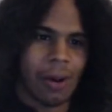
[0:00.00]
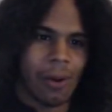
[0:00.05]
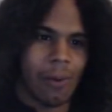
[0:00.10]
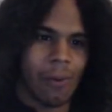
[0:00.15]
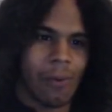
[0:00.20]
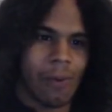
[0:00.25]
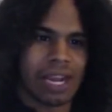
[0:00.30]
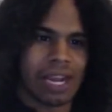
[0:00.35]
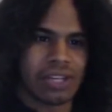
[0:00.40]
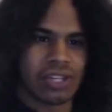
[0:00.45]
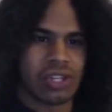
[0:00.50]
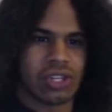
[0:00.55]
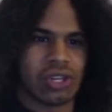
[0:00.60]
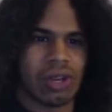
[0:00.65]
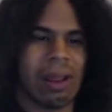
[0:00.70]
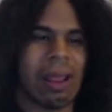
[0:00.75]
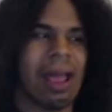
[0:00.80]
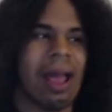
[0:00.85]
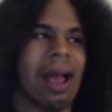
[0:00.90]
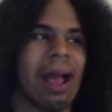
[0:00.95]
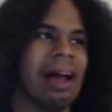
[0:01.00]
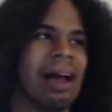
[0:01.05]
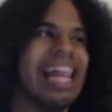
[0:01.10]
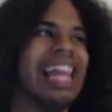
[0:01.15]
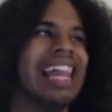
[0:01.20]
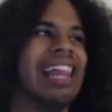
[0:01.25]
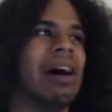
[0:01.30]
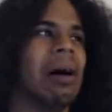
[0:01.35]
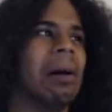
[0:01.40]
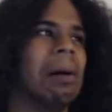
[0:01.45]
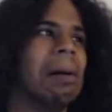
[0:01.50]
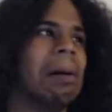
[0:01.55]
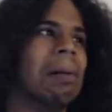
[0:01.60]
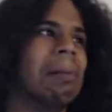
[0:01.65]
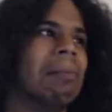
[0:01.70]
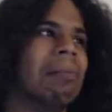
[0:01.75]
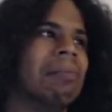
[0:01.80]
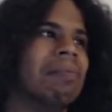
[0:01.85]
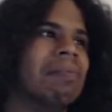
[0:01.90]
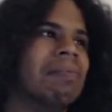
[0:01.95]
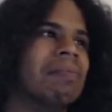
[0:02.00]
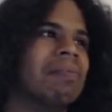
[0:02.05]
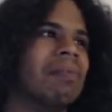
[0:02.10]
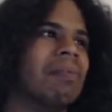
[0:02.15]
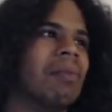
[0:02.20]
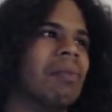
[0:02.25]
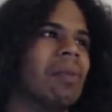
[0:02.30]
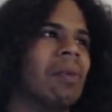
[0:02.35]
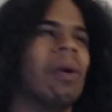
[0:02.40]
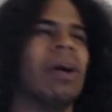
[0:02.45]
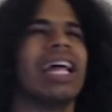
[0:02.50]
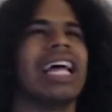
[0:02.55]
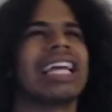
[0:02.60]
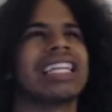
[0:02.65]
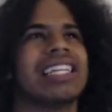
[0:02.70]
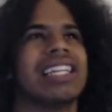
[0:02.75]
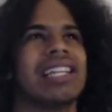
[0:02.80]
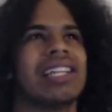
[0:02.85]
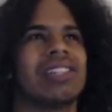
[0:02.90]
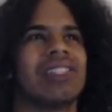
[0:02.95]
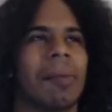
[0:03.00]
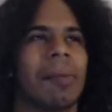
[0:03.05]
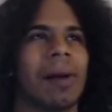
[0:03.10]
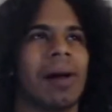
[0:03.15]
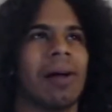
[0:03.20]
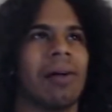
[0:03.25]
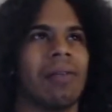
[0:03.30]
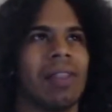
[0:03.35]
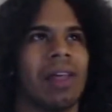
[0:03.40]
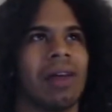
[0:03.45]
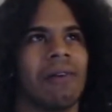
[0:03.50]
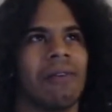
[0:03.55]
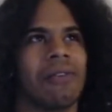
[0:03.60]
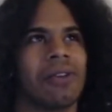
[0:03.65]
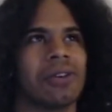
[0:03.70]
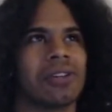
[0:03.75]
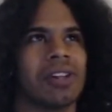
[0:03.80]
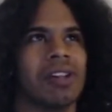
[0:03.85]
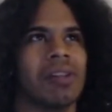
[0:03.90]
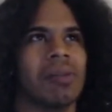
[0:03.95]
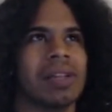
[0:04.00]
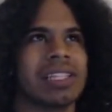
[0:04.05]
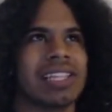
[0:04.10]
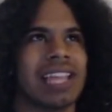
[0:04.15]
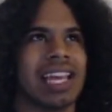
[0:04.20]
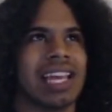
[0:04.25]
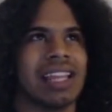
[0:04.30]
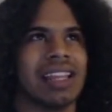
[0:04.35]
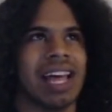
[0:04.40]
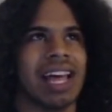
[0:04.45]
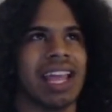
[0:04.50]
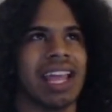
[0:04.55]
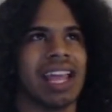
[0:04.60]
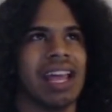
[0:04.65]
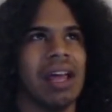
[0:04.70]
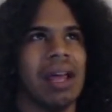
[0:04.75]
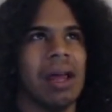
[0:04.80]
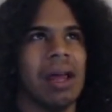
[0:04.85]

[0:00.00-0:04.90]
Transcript: which, and well, actually they talk about that fusion a little bit, saying like